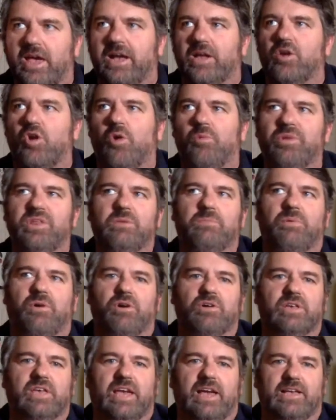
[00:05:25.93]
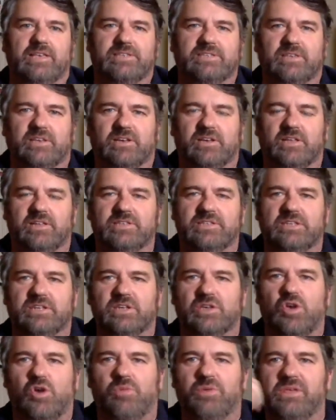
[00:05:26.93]
uh, comedy podcasts. Like I listen to
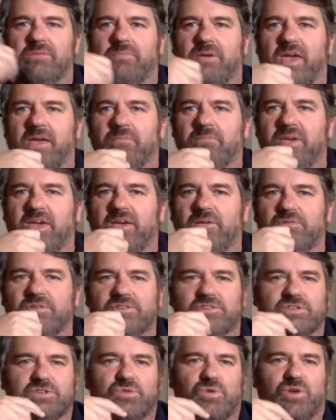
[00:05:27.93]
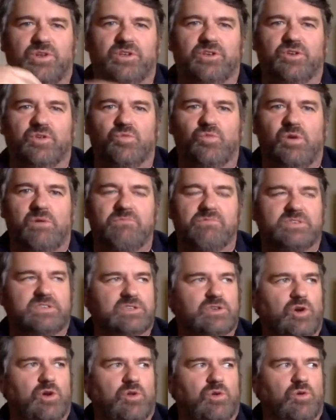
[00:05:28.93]
Comedy Bang Bang, which is quite a good one with
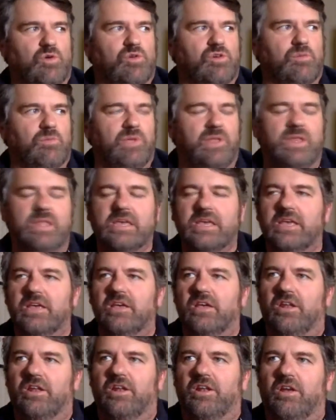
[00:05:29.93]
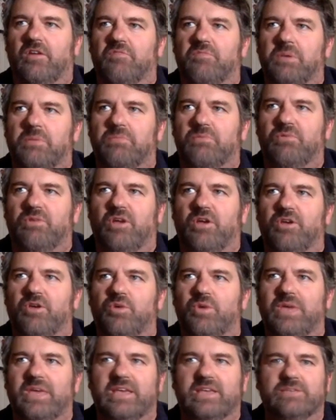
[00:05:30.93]
Scott Aukerman. I don't know if people know who
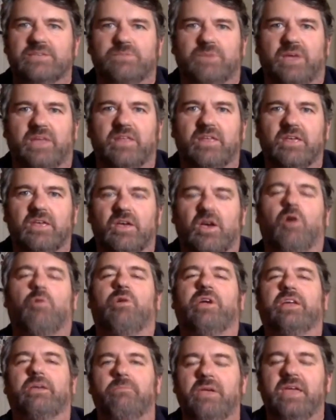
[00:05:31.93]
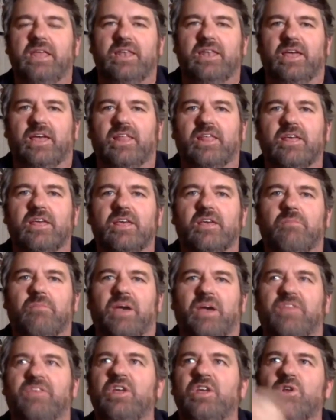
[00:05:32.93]
he is, but I recommend it.
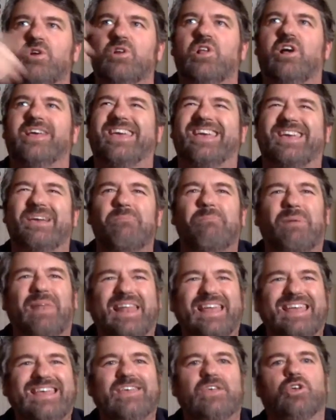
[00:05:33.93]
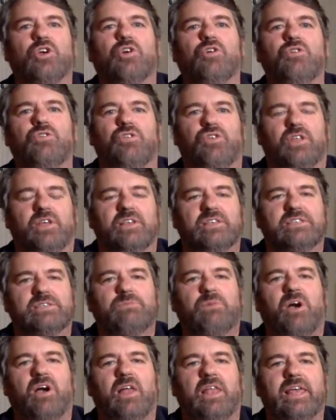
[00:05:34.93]
But you look like a complete goon,
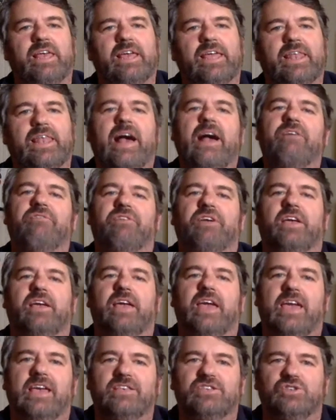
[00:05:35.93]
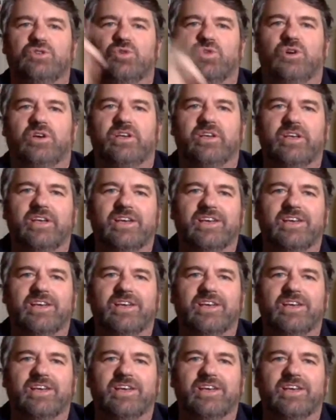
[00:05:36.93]
smiling and laughing as you're